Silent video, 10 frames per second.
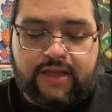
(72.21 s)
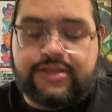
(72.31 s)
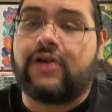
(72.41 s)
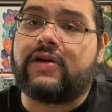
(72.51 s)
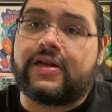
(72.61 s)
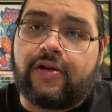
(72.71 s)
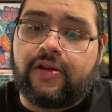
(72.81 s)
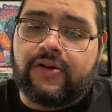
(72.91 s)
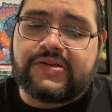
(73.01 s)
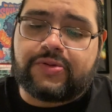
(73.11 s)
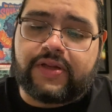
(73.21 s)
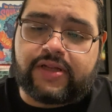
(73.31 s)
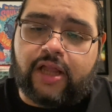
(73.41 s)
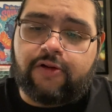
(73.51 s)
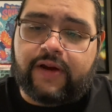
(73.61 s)
João Canolo is doing the
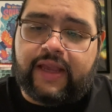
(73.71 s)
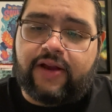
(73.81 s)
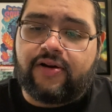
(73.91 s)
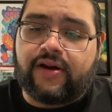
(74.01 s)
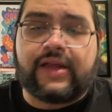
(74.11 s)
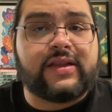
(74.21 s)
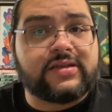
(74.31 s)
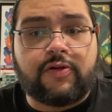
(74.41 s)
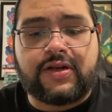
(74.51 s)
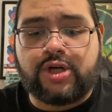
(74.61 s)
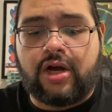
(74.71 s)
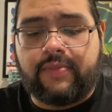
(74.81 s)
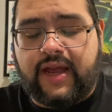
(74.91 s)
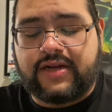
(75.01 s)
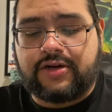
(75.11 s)
coloring here, and he does a great job.
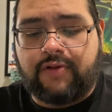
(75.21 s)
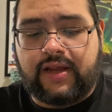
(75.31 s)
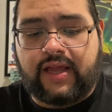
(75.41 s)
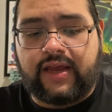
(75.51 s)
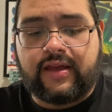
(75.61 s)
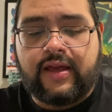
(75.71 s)
I actually quite like